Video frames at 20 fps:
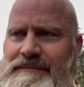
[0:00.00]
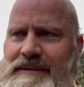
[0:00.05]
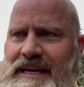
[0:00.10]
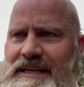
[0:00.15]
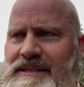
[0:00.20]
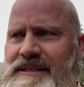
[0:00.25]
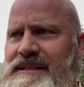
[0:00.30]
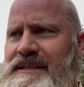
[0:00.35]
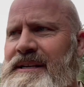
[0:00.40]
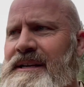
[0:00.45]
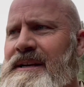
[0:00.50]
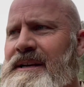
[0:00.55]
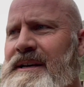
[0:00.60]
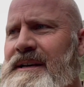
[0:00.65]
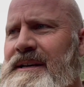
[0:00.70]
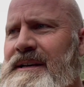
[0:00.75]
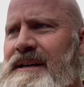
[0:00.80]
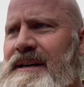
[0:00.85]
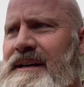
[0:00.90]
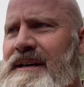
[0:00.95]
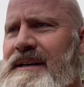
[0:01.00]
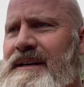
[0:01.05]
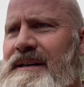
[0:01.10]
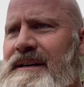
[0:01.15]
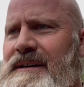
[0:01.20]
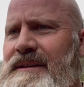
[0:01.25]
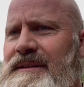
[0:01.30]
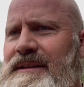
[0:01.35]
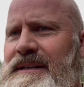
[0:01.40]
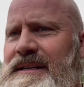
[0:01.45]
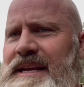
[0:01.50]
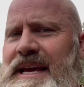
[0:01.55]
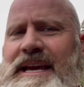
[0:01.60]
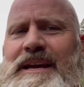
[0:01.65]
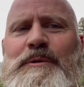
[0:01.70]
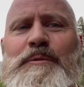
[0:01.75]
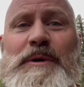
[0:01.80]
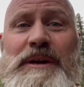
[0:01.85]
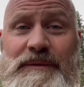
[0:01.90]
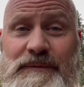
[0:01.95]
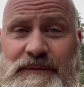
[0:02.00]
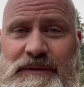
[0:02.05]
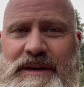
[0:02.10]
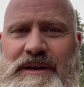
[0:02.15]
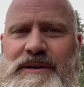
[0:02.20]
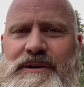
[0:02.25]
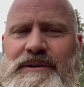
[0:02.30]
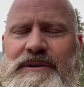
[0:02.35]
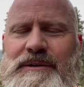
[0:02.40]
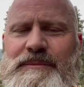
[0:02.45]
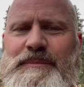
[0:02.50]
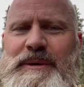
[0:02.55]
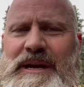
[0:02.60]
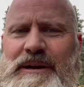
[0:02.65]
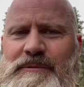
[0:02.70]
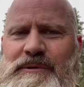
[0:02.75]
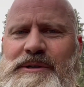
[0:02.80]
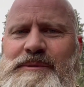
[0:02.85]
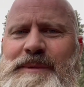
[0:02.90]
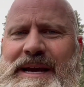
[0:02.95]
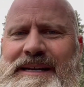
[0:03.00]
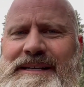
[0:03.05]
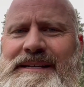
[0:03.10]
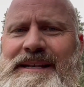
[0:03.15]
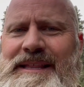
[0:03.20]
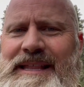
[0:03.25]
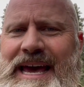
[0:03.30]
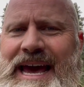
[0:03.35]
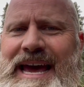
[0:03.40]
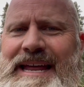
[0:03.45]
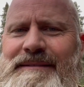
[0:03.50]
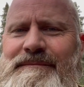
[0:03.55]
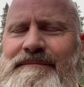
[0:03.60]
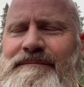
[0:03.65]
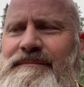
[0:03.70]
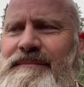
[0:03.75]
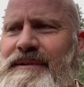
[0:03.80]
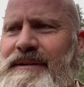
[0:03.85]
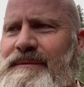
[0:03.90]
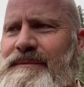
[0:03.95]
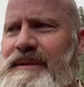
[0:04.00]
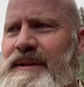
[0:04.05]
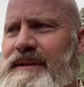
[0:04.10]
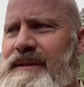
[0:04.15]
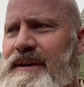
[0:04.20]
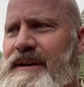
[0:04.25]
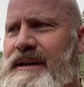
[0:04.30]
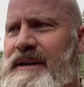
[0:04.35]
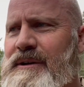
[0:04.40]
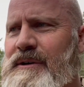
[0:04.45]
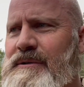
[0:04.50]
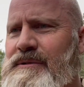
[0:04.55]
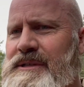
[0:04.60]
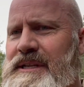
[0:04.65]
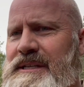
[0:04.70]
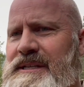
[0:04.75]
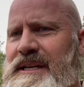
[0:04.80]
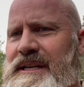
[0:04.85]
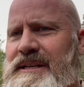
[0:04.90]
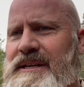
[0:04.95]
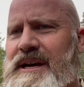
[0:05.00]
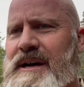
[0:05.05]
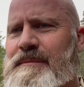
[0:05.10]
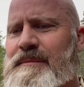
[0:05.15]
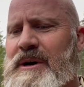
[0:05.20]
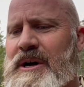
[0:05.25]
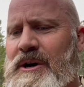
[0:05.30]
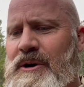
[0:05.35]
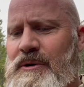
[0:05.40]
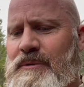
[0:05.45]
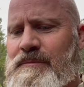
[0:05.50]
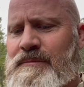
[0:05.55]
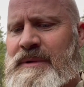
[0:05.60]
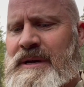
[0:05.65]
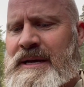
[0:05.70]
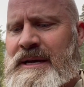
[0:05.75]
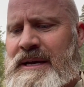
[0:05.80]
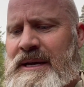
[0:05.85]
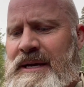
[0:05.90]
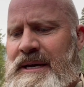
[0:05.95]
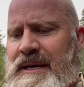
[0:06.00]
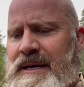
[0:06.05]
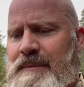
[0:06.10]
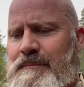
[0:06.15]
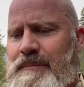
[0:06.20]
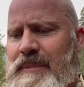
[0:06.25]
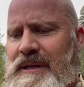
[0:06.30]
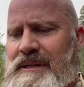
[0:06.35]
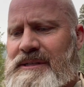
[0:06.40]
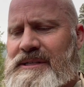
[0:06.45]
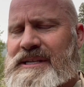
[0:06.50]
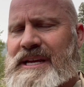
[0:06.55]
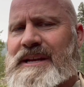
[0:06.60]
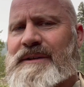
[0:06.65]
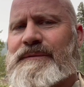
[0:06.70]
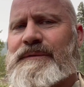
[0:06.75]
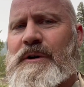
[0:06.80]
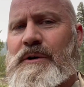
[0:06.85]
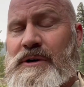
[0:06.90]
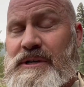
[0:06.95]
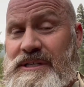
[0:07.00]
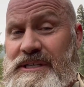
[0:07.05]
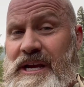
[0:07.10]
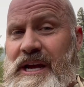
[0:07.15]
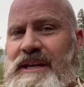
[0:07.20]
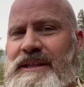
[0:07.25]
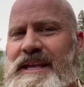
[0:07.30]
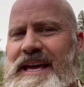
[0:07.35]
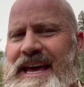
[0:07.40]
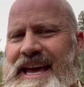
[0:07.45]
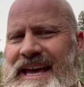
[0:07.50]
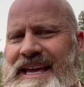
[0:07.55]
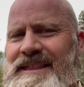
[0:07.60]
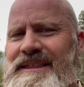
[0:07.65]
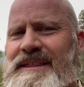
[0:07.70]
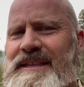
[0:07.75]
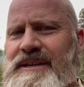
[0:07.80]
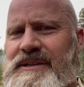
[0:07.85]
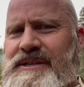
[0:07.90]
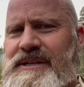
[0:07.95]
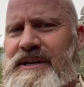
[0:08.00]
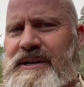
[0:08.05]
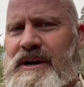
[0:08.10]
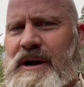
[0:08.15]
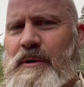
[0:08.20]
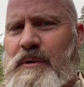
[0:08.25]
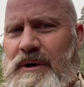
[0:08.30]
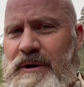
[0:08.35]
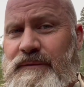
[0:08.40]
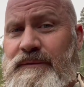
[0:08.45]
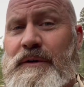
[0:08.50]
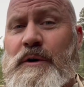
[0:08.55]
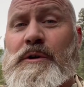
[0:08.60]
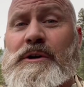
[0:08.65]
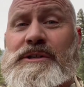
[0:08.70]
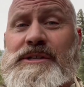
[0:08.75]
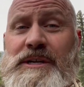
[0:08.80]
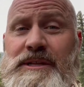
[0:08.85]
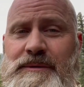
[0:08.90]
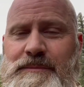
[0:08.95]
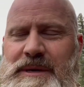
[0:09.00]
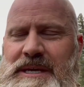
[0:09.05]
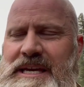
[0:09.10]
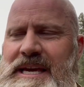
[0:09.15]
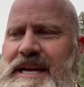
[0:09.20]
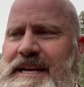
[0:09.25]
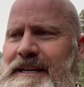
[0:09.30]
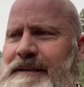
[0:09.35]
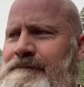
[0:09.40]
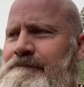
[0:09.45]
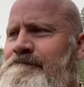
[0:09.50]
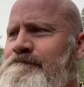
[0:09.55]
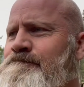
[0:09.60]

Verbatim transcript: That's uh, the day we feel and pay respect to that and the, the, the heroes that didn't come home. But instead of focusing on the end this year, I want to focus on the beginning.